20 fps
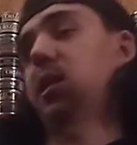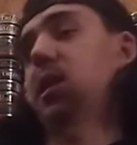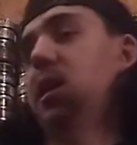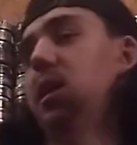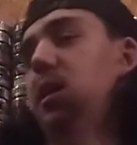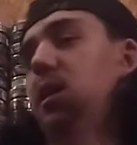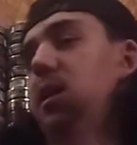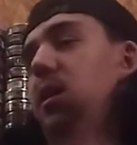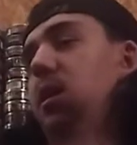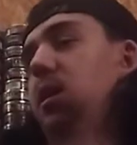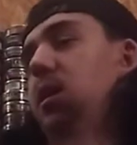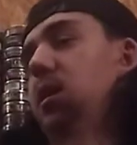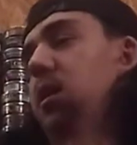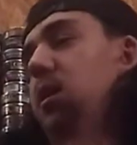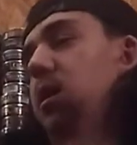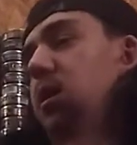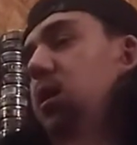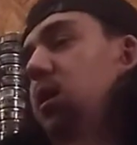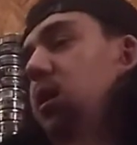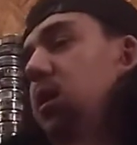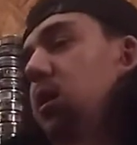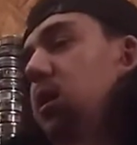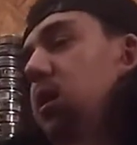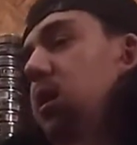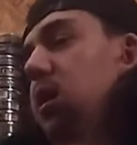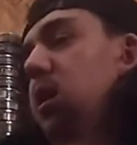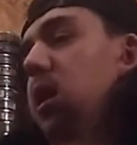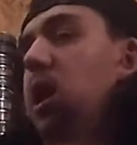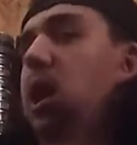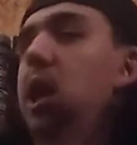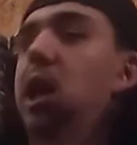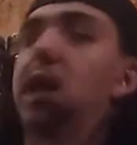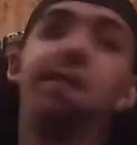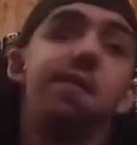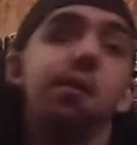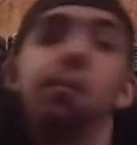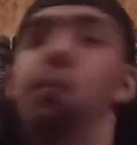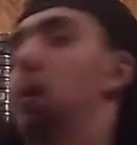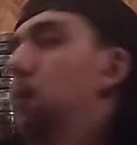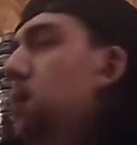there,
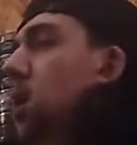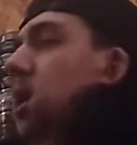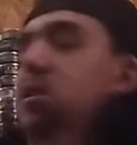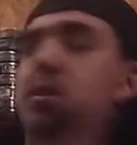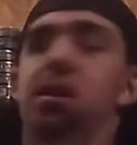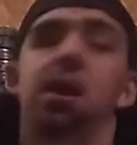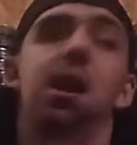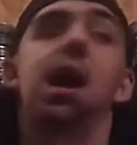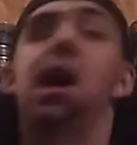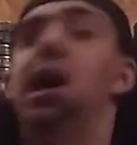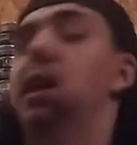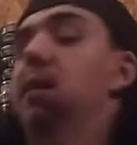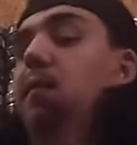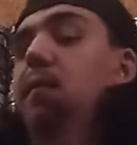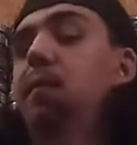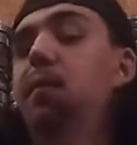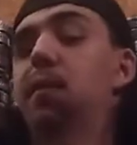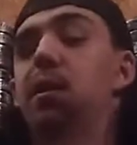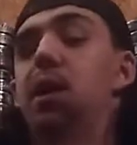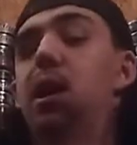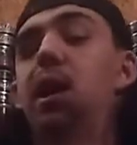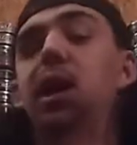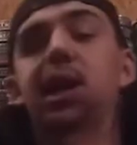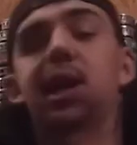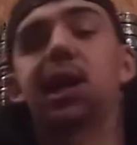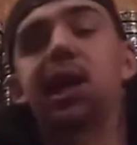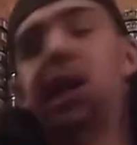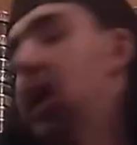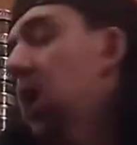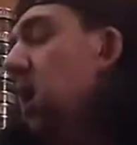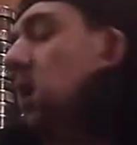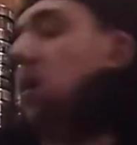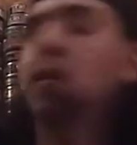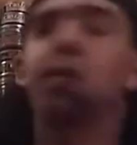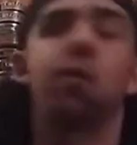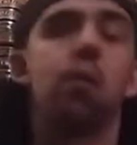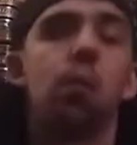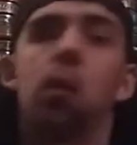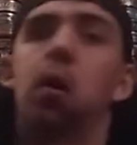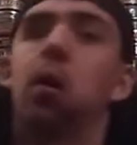living my best life, not a care
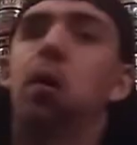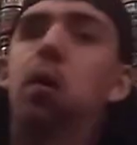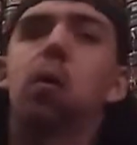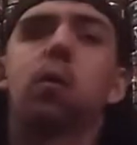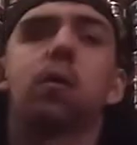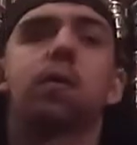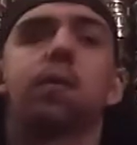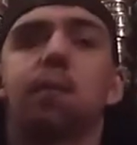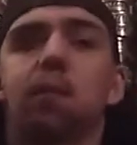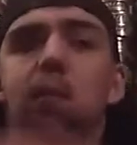in the world,